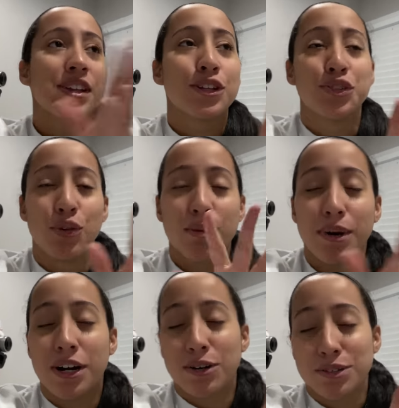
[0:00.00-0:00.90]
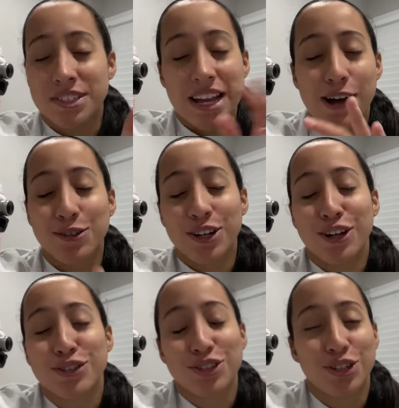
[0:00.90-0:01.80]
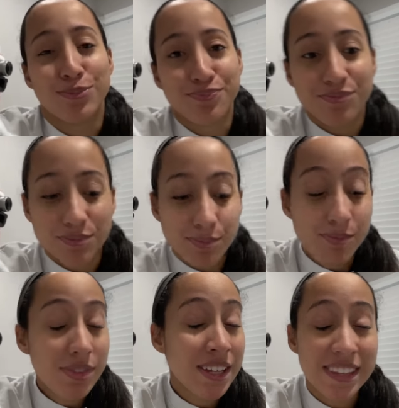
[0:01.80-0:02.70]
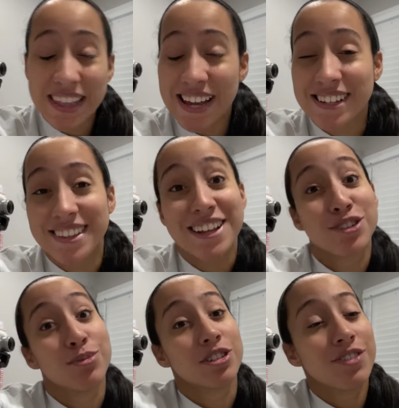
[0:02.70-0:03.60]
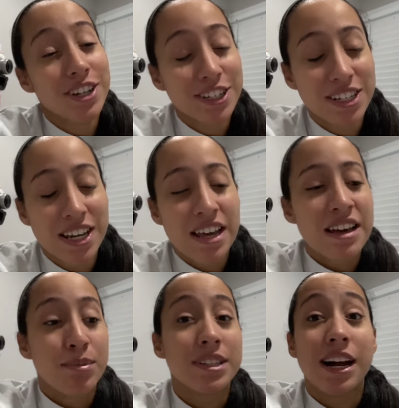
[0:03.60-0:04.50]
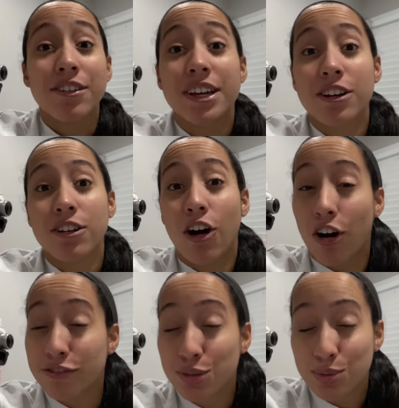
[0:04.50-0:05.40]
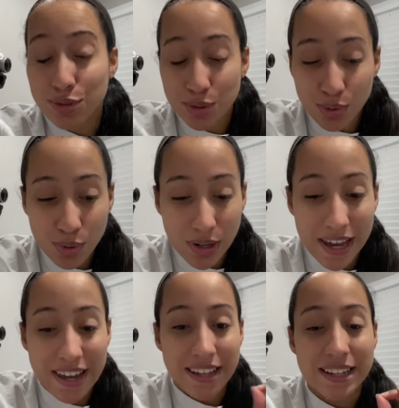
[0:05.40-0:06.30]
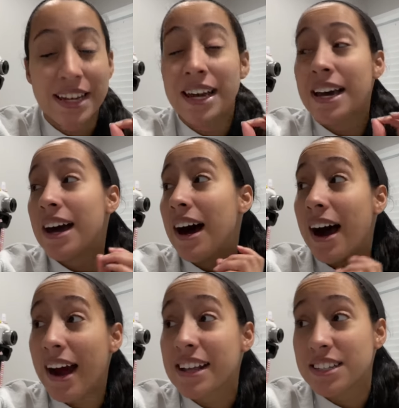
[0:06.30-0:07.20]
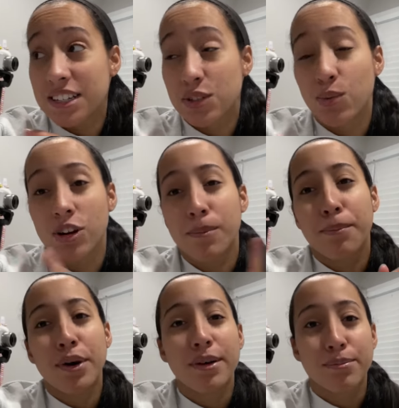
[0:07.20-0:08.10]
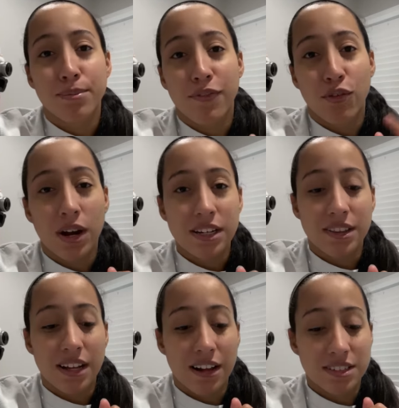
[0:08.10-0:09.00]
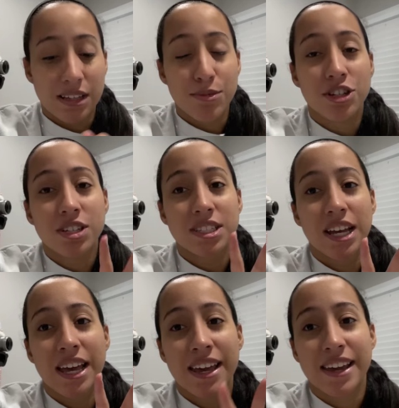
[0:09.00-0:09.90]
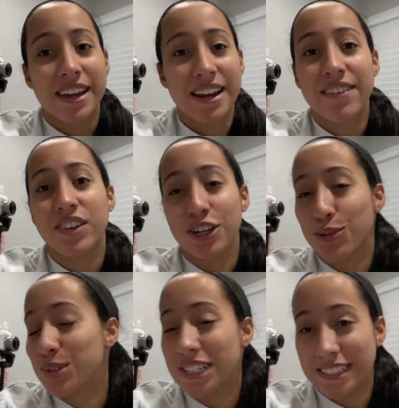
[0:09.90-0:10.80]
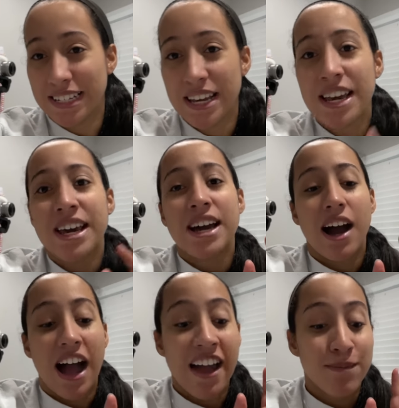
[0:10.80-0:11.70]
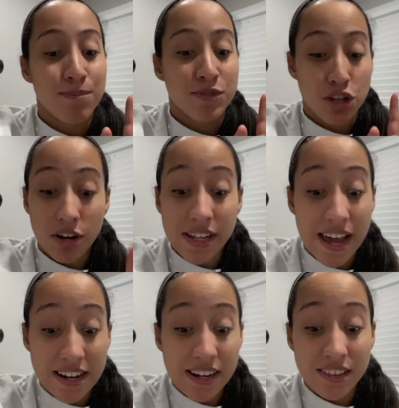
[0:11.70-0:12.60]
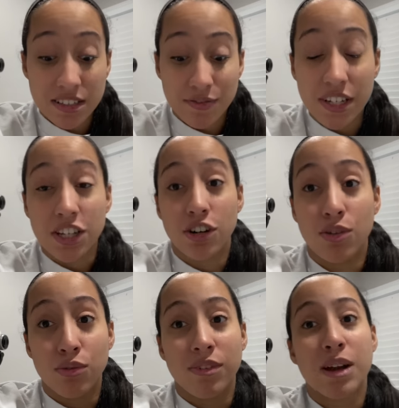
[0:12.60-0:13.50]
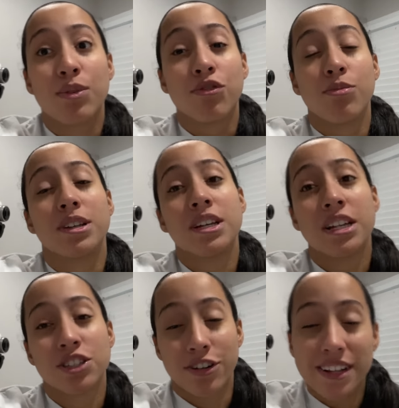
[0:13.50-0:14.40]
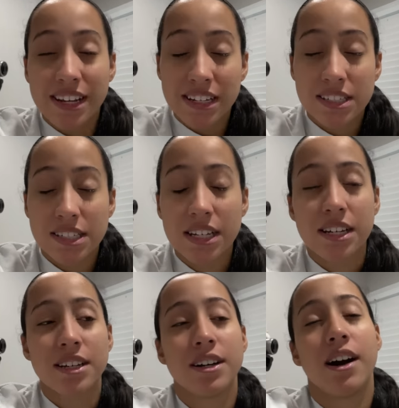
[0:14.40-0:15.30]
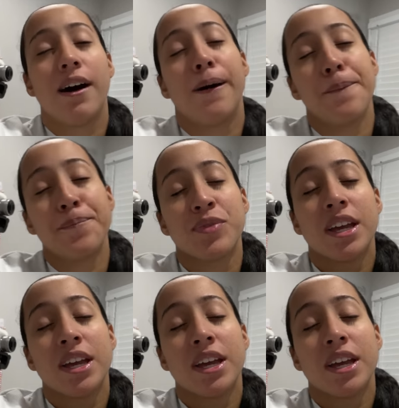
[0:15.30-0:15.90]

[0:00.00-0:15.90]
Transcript: doorbell sound on, so they liked it. They had so much fun, but now they are off to school, and I need to get to work, but before I did that, I was like, let me just get a video done. I started editing this video right when Roman started getting sick um,